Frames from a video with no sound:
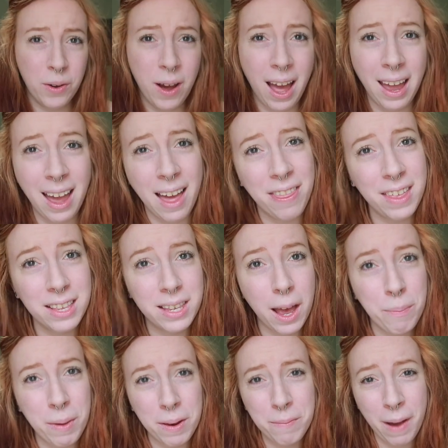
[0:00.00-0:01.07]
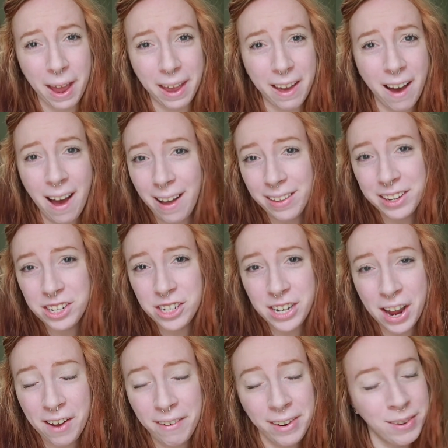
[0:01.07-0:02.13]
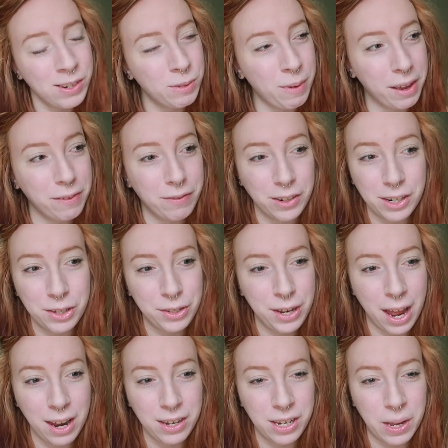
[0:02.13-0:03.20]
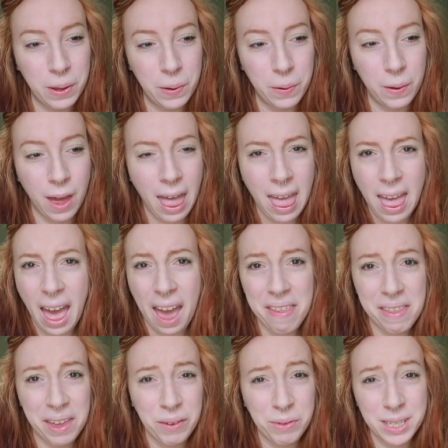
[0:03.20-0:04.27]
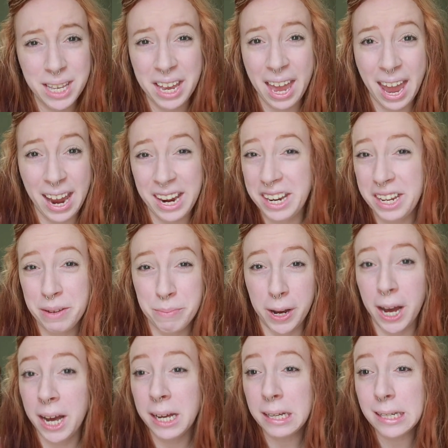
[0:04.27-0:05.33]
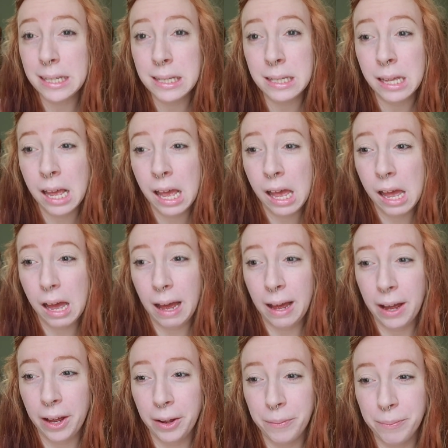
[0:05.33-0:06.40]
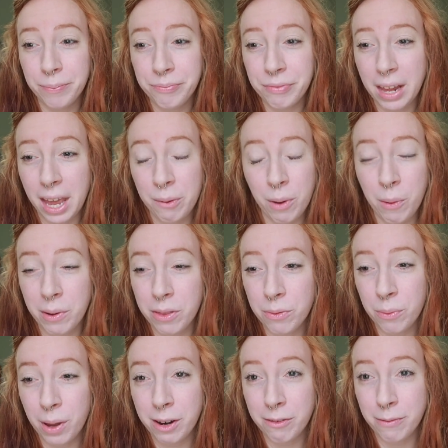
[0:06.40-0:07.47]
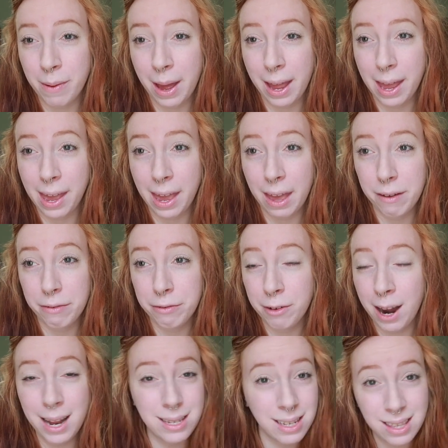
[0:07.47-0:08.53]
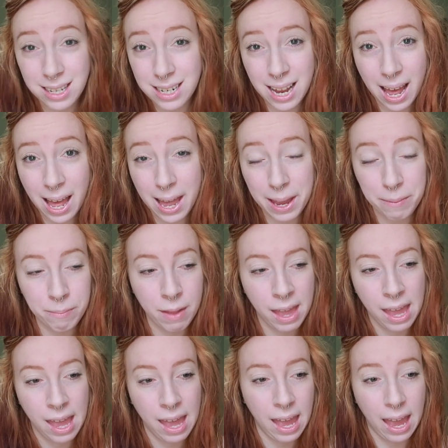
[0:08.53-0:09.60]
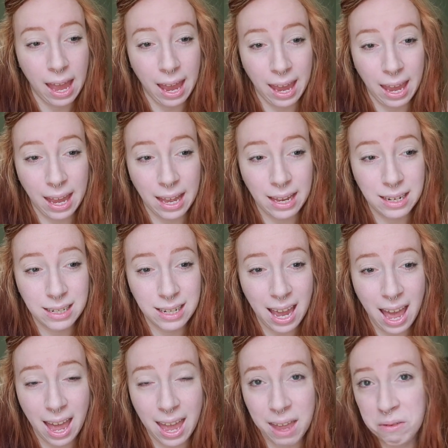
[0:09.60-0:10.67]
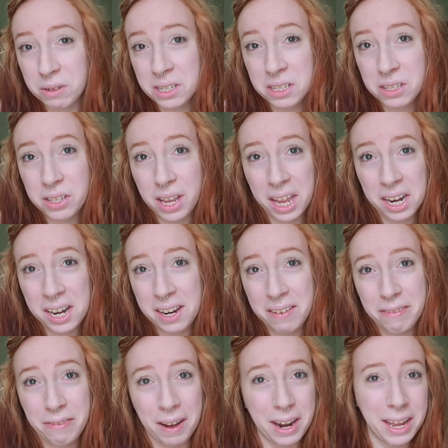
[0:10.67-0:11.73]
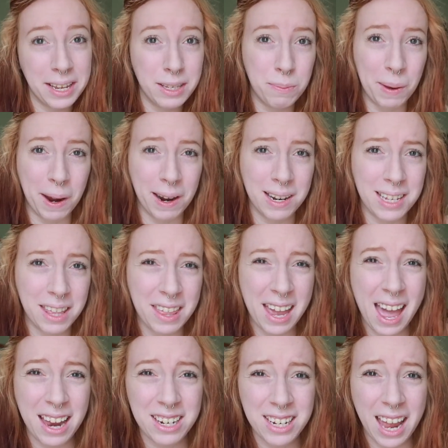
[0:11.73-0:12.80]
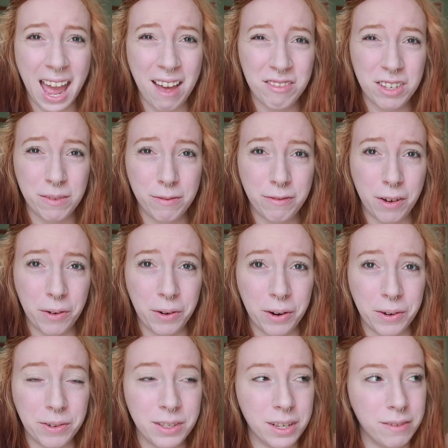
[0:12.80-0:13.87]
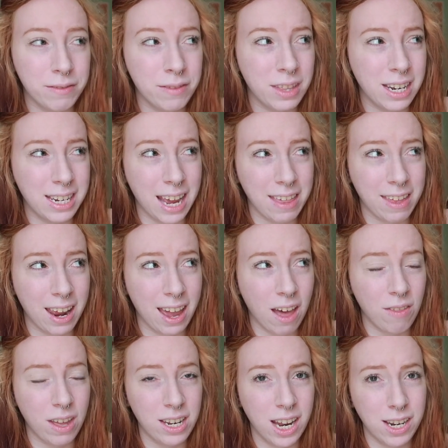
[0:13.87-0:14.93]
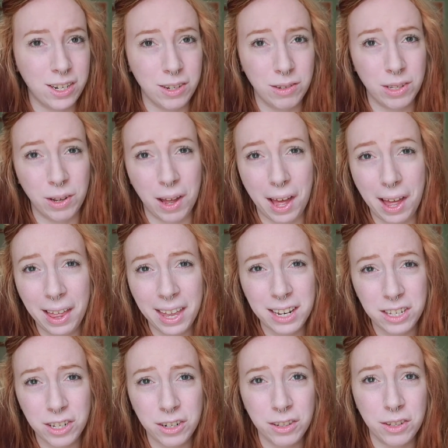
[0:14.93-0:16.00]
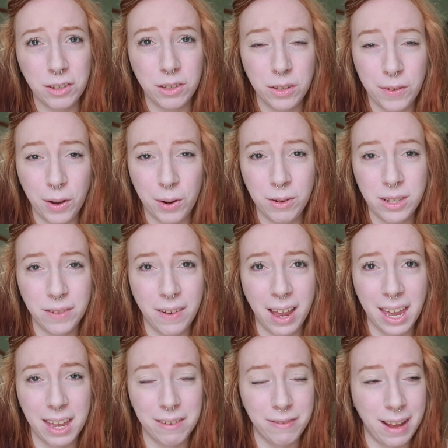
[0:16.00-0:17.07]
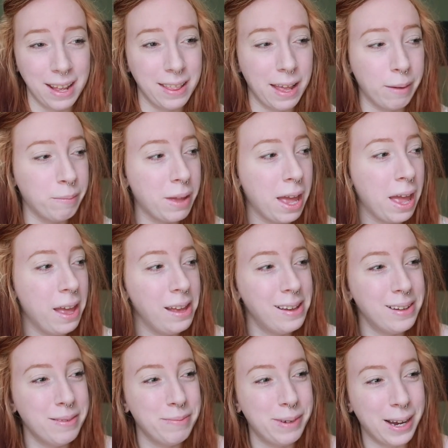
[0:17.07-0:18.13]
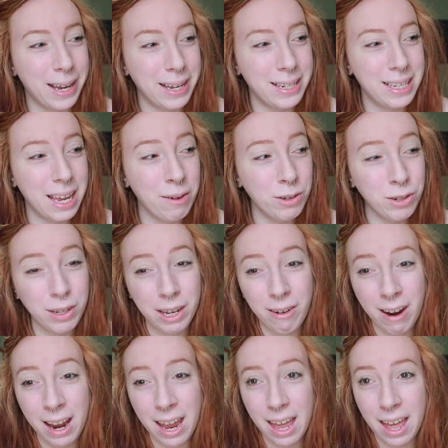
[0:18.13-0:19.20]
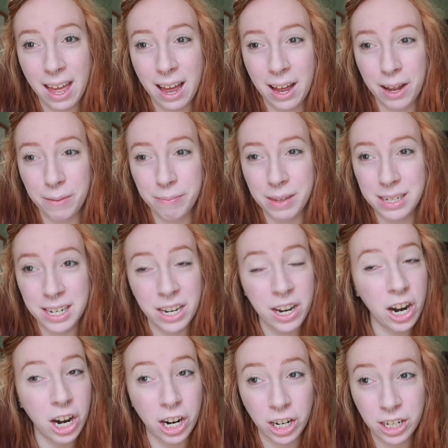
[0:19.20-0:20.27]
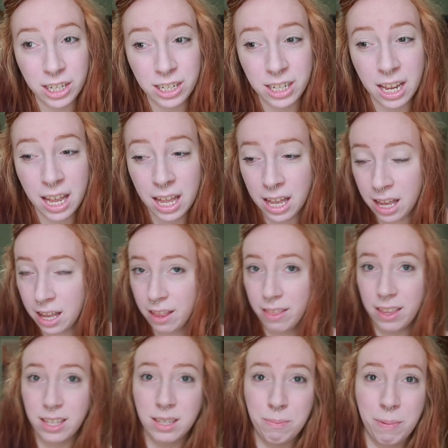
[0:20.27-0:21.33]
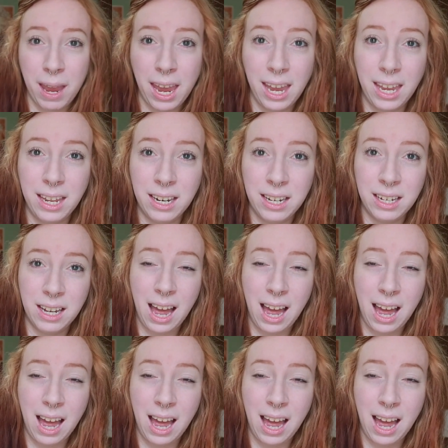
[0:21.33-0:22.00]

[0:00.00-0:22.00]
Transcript: I got this up in my college town. It was my first tattoo. I think it was like 80 bucks. I went with one of my friends at the time, and yeah, it was a fun experience. I think I actually have some photos of the day that I got that tattoo, so I'll insert those photos if I can find them. But it was really great. It didn't hurt. This pain,